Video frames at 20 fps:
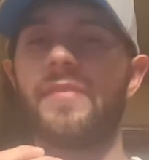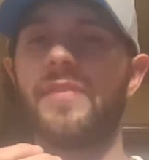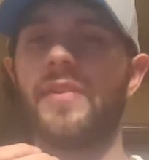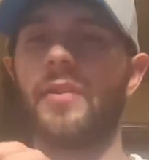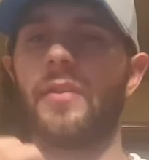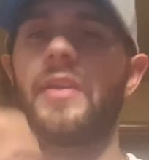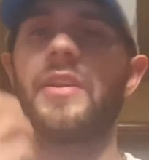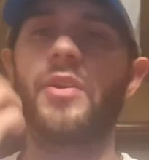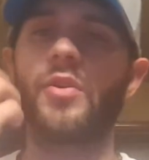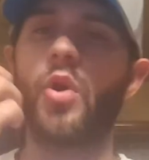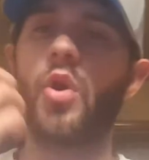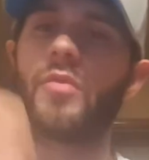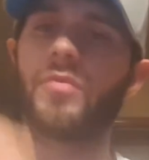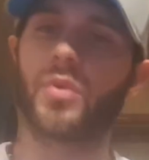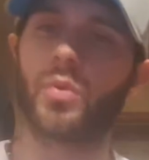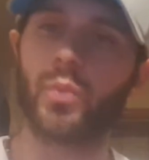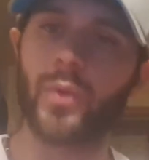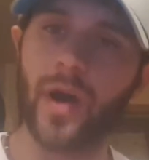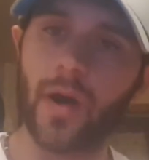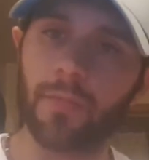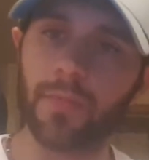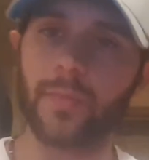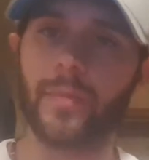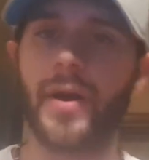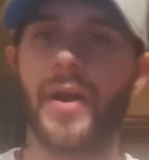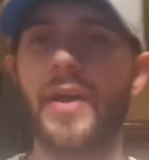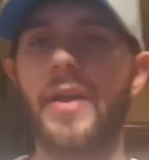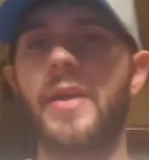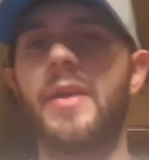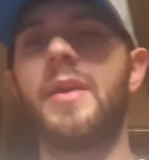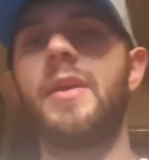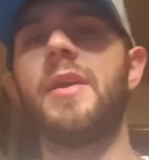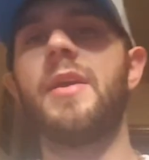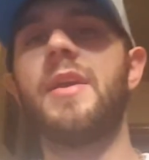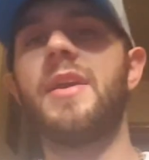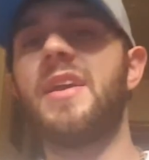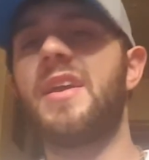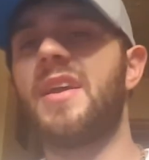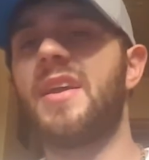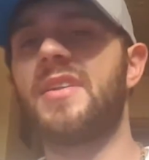feel like you're overwhelmed by it.
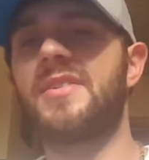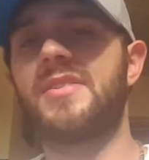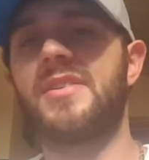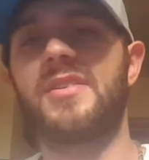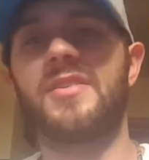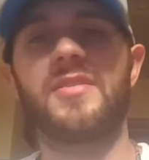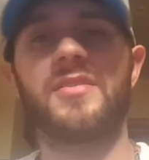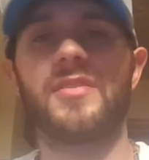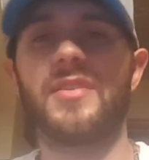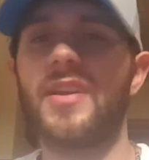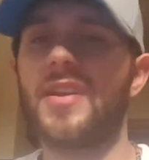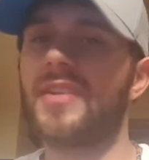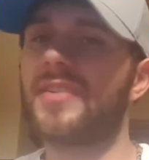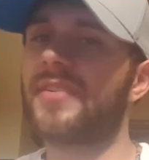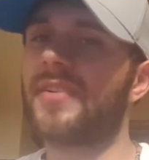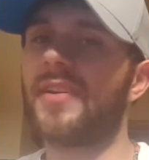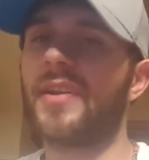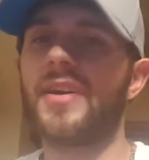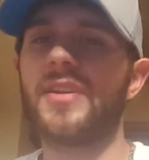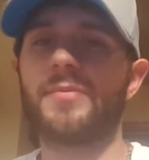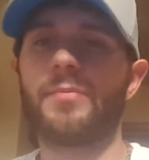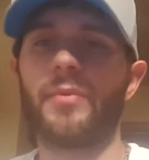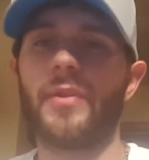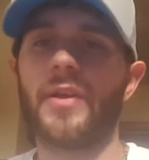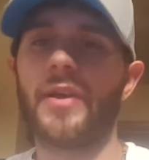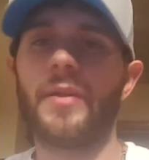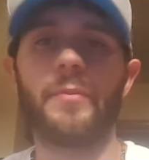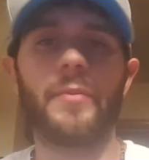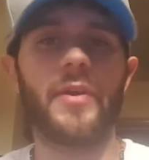It's a nice blend,